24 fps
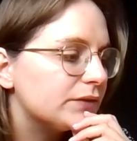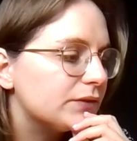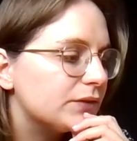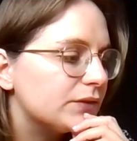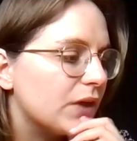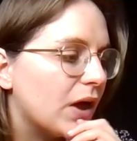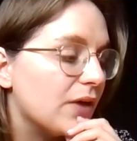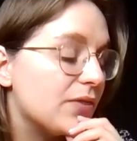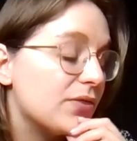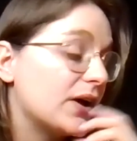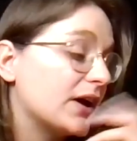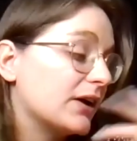
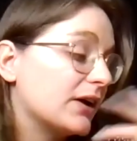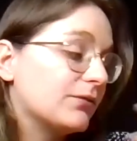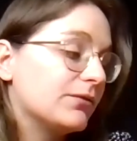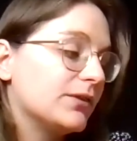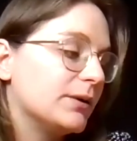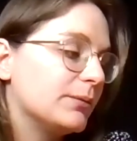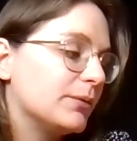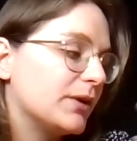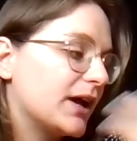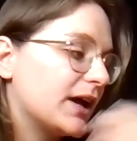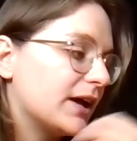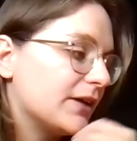
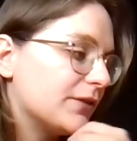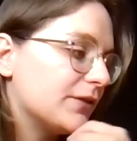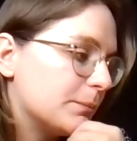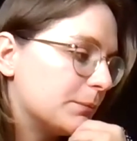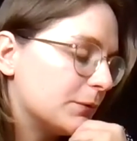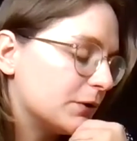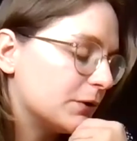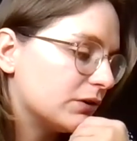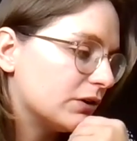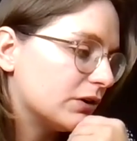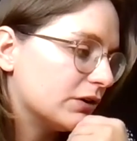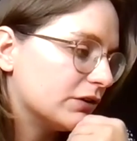Thankfully, when I had the
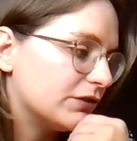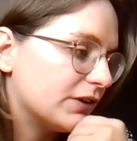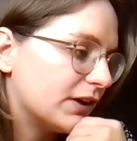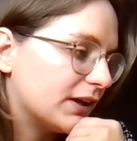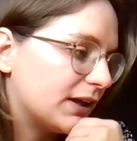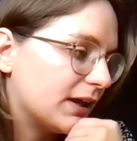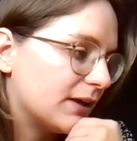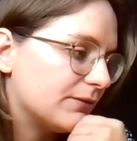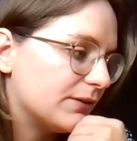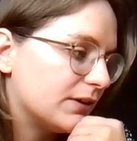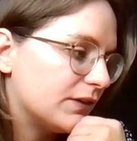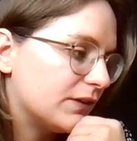book launch, I
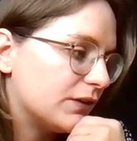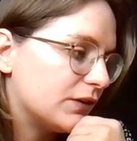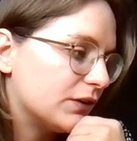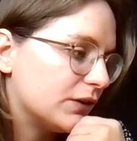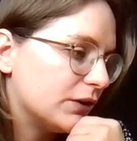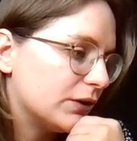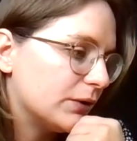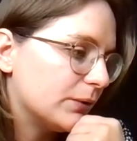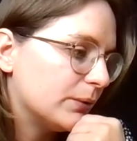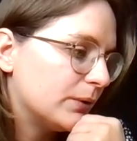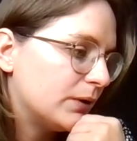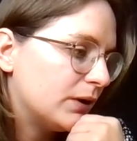gave it
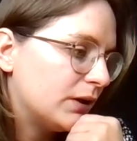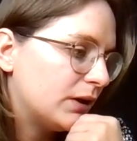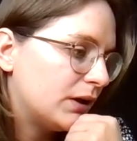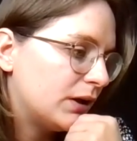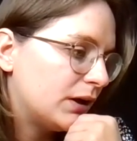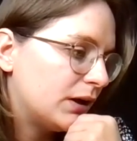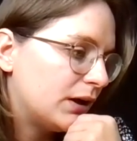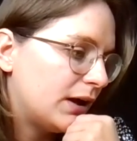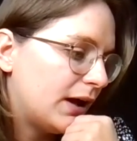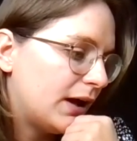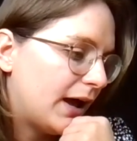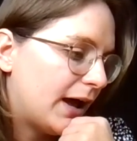to
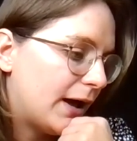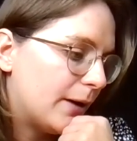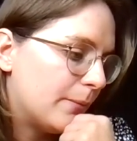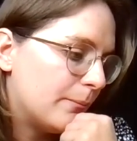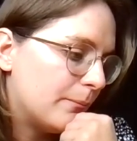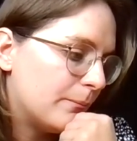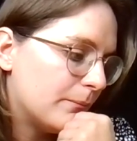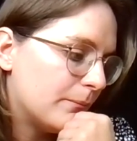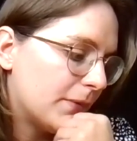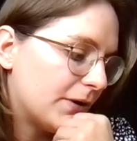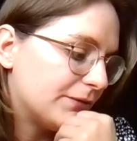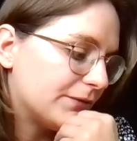
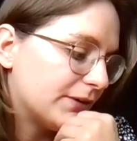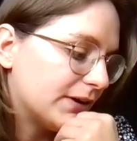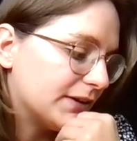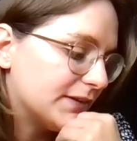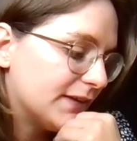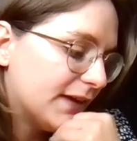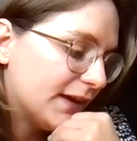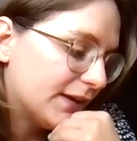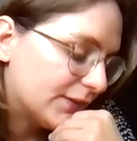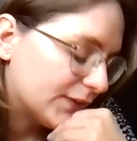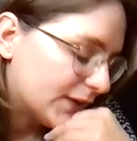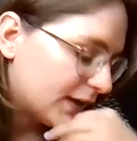my friend
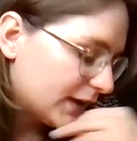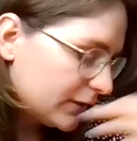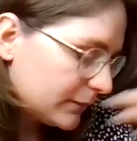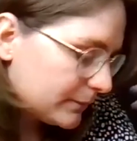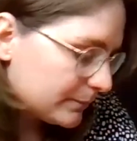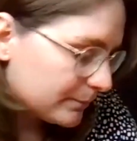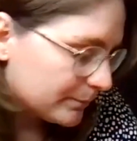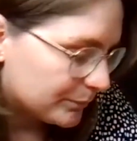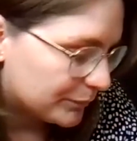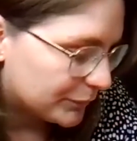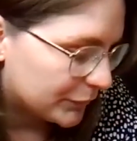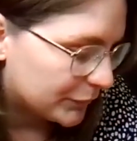Tayside,
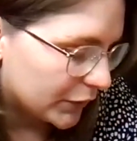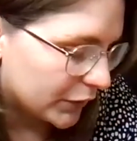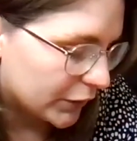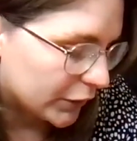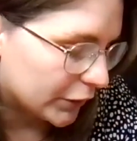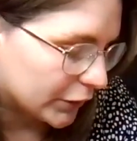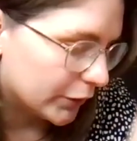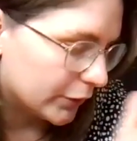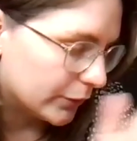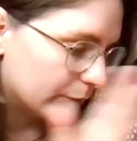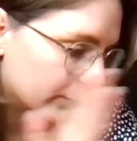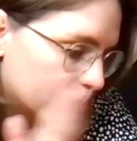
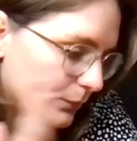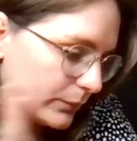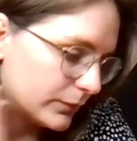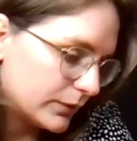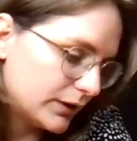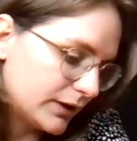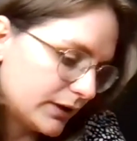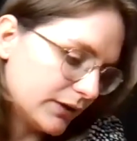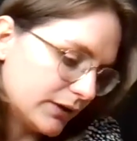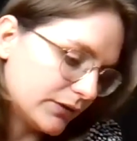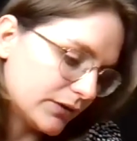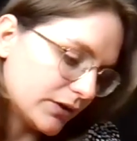who
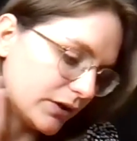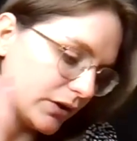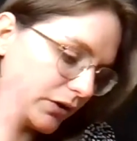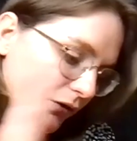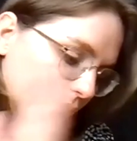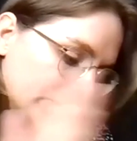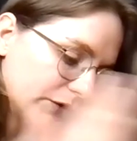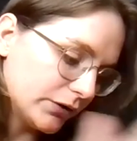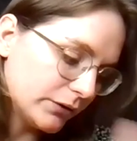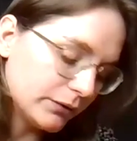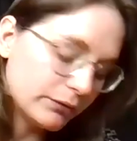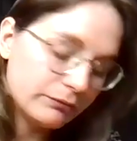is
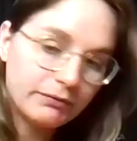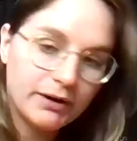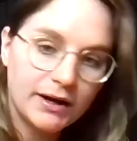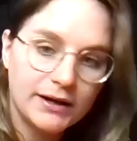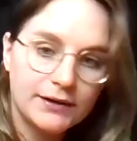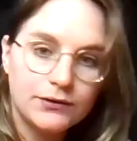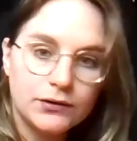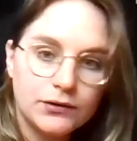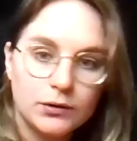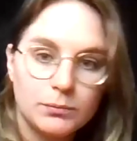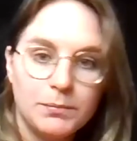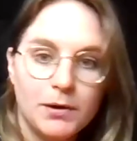also a
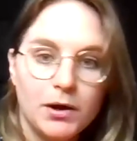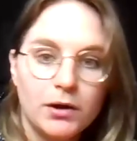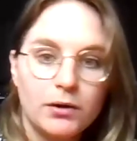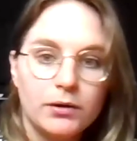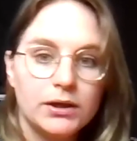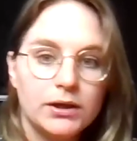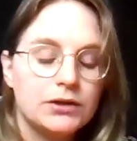writer, poet, a